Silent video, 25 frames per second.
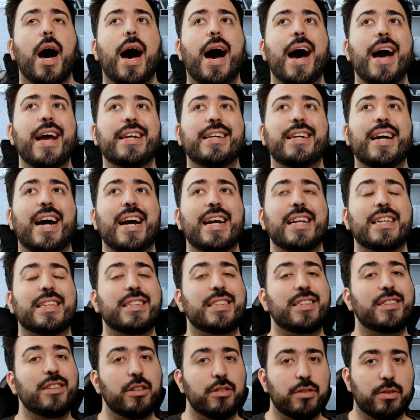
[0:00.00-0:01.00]
I, I
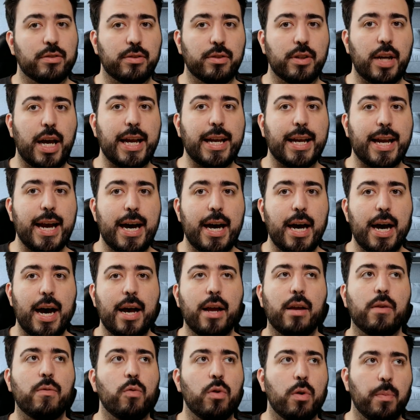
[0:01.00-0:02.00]
just I got
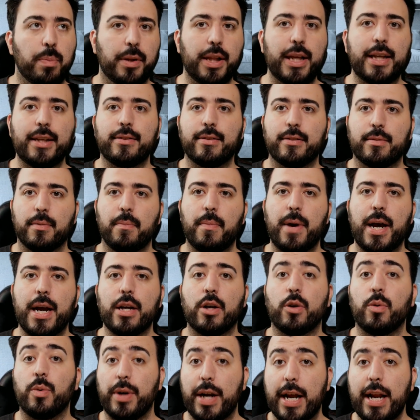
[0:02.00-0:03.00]
I replaced
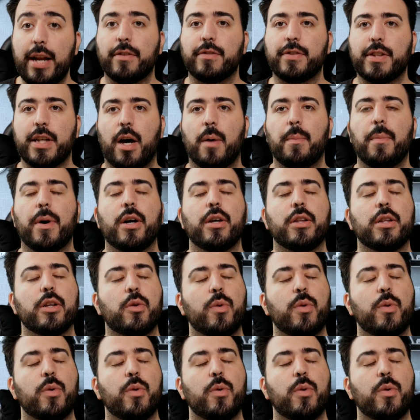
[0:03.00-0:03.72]
my creative soundbar.